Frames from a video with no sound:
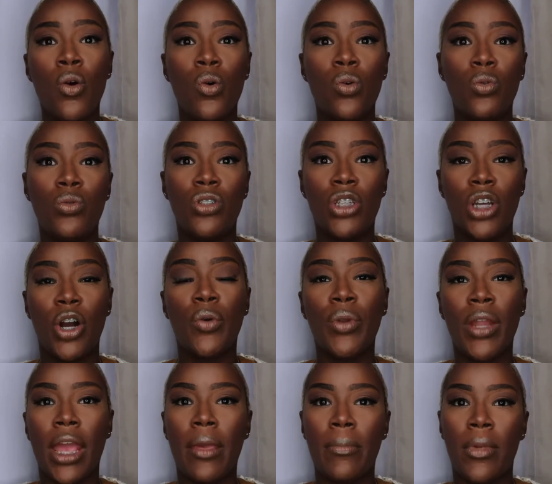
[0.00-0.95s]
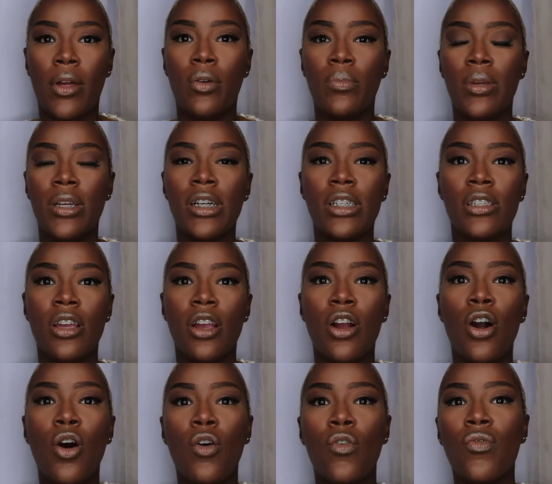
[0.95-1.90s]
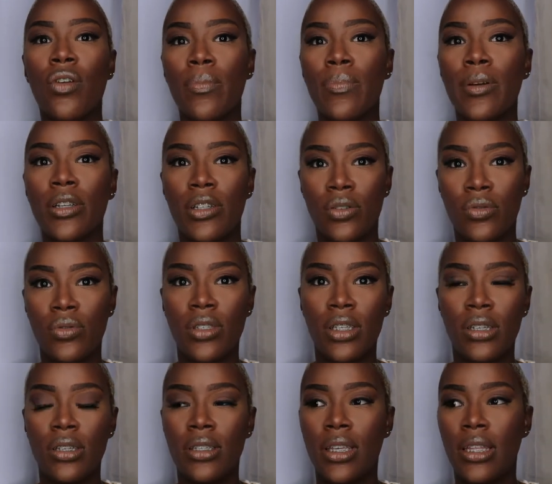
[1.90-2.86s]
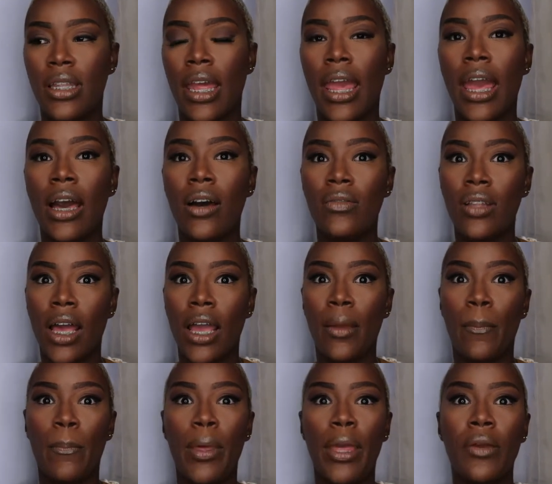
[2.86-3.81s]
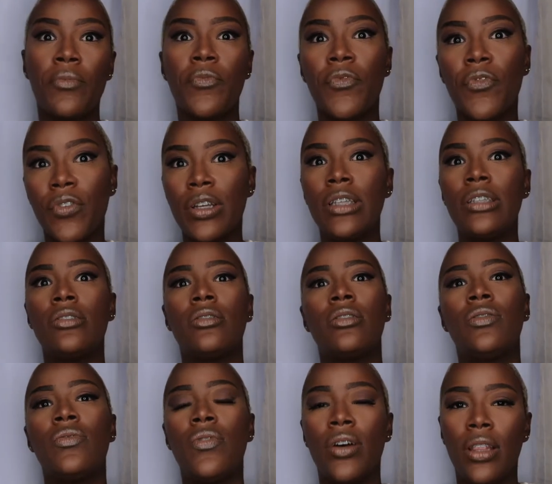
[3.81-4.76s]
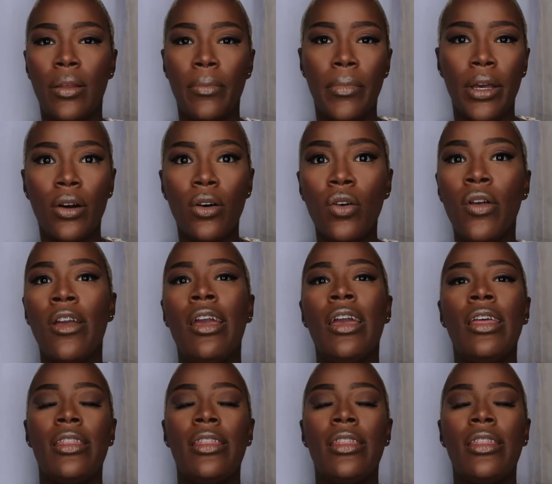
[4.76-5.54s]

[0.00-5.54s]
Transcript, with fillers: who donate milk because they're overproducers and they have like big freezers full of milk.